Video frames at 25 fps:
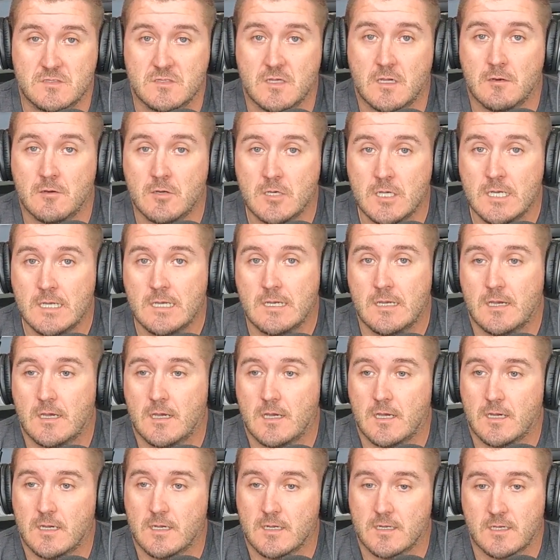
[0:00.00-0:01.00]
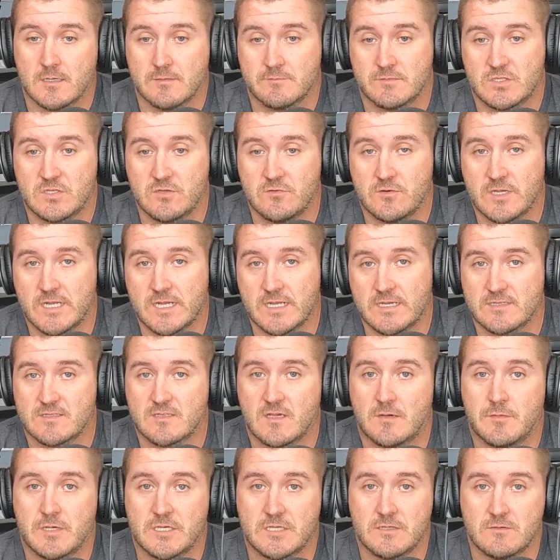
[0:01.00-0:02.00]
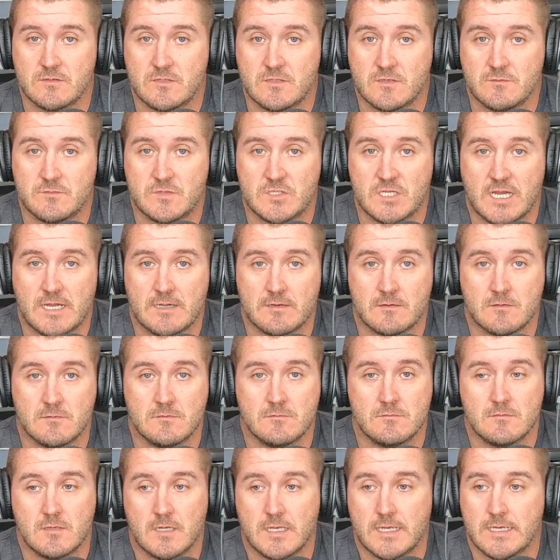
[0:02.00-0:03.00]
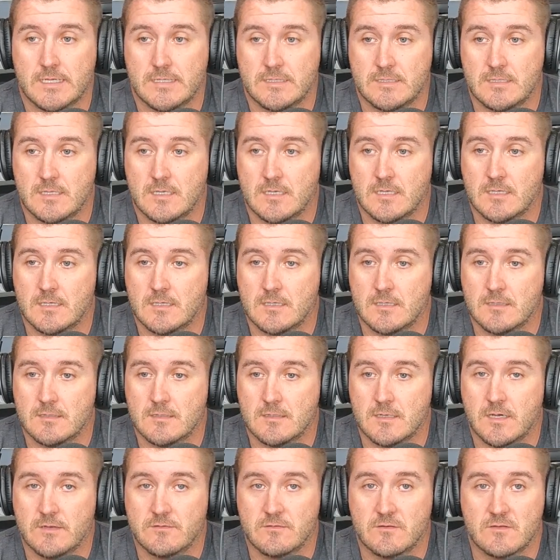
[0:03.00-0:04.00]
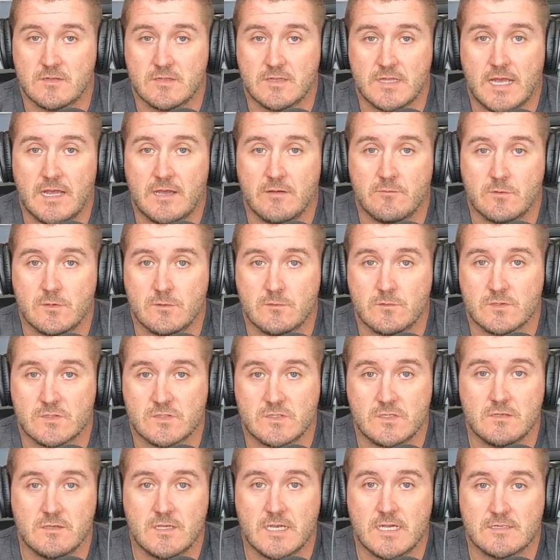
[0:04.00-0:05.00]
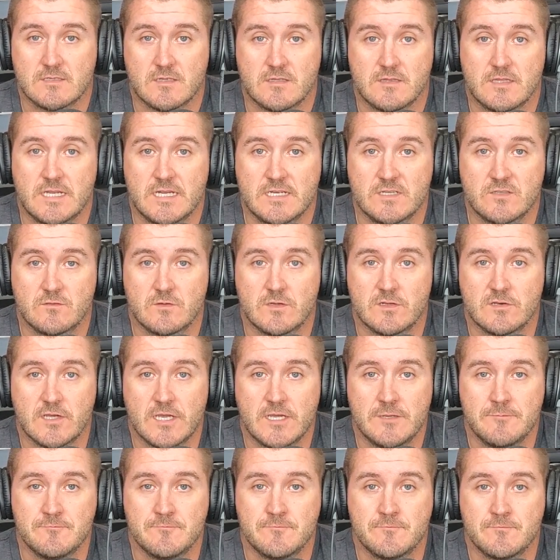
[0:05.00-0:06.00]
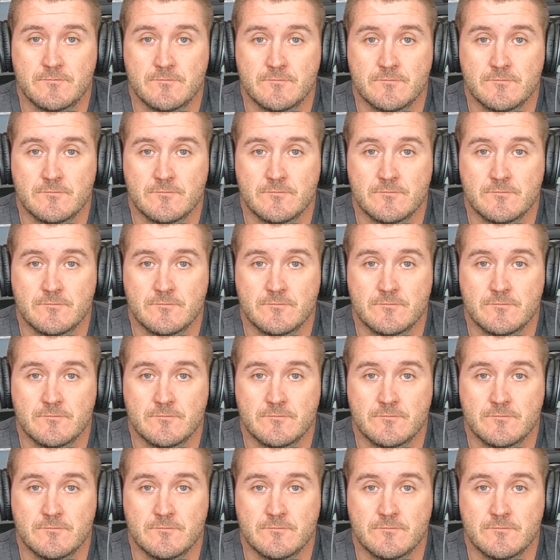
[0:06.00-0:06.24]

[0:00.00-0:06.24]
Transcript: So uh, come tune in. It's on my YouTube channel. And uh, other than that, we will see you guys on the next one, okay?